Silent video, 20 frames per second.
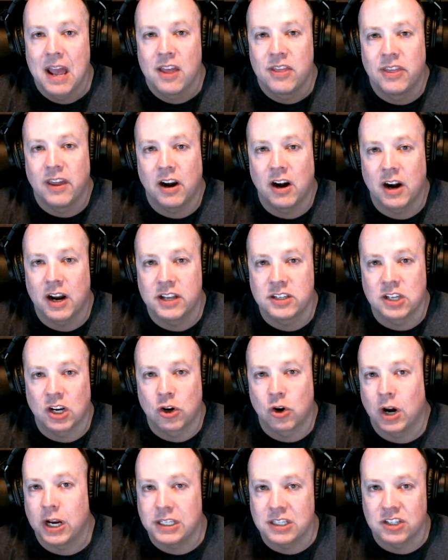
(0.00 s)
There is a
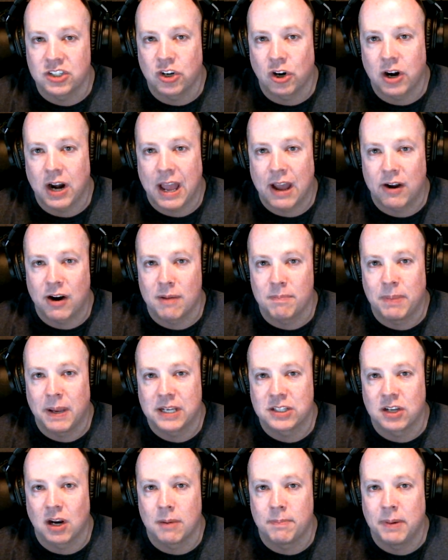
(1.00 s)
great dessert out on
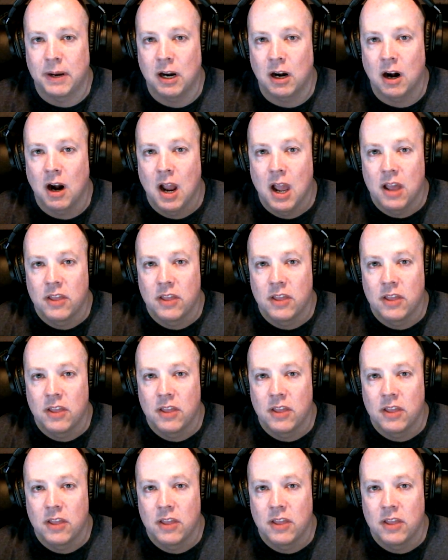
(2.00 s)
Pixar Pier.